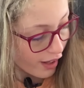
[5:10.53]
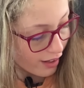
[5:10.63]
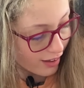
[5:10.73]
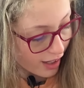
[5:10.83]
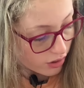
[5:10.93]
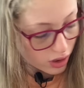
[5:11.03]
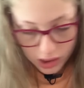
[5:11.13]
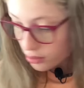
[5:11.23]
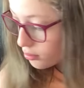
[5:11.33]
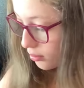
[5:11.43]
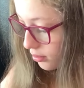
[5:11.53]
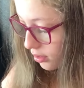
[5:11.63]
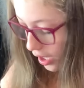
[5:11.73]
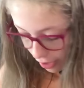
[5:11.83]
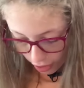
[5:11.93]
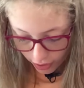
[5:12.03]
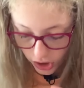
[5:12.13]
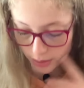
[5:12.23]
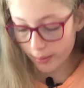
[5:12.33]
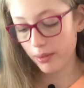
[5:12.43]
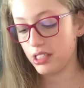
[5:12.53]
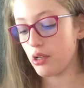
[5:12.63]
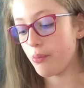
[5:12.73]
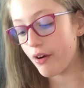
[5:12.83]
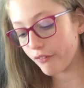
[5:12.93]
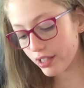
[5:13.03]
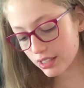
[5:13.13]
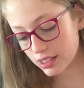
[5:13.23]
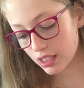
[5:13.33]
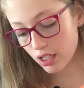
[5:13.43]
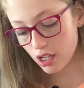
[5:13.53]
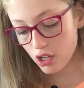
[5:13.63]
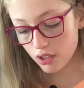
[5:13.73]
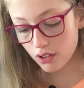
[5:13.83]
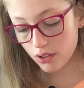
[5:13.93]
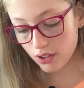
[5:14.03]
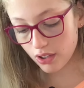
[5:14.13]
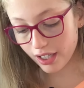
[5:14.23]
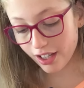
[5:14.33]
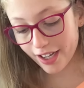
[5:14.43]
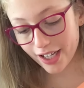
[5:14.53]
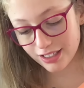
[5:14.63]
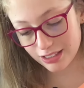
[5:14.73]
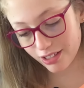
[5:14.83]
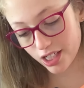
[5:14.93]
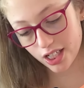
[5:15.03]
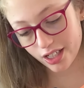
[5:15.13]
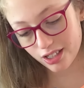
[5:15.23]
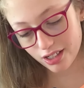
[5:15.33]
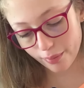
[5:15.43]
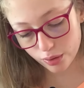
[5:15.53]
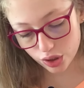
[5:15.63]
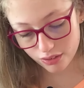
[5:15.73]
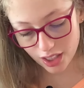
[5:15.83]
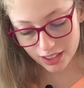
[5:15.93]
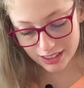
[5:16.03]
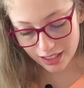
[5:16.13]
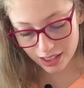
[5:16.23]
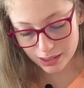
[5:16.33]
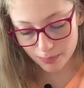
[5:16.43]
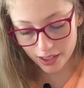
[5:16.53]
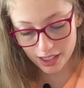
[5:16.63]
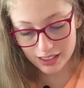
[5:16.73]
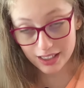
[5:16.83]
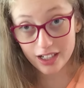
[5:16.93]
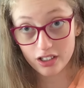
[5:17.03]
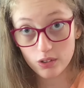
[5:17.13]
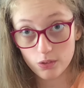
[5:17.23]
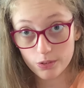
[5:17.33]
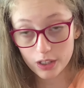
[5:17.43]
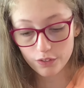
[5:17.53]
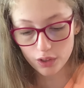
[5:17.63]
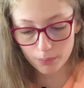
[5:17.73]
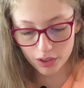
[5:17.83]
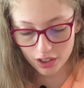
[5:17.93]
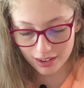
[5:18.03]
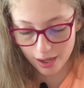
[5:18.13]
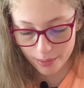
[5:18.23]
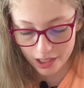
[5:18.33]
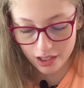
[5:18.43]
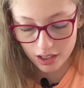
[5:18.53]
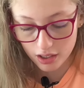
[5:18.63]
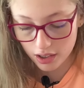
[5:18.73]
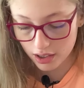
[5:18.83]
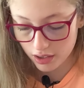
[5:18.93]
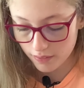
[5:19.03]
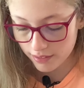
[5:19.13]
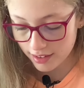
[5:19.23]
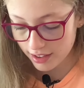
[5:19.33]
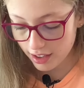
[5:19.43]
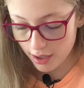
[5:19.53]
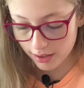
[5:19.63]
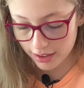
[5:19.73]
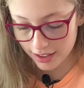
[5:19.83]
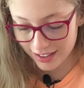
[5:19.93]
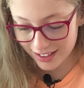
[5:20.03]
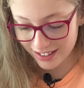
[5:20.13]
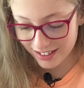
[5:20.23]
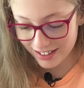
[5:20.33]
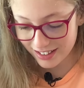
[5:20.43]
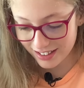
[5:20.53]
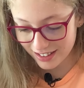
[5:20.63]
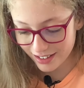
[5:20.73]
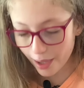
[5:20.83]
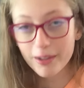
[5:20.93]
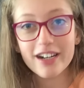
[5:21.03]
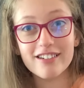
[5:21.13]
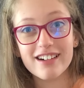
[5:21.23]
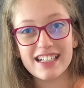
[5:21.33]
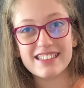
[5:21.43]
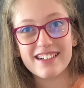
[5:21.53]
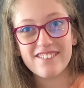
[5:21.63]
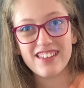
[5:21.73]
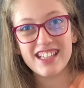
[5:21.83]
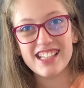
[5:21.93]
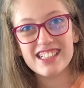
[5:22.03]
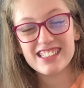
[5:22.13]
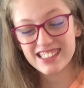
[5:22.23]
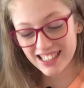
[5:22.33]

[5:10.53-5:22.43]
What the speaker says: anything else. I don't know, it's just my personal preference. Oh, I like how it's Sonic. I'm not sure if the others had this, but it has like a little groove to put your thumb in. Oh, I'm gonna regret scrambling this.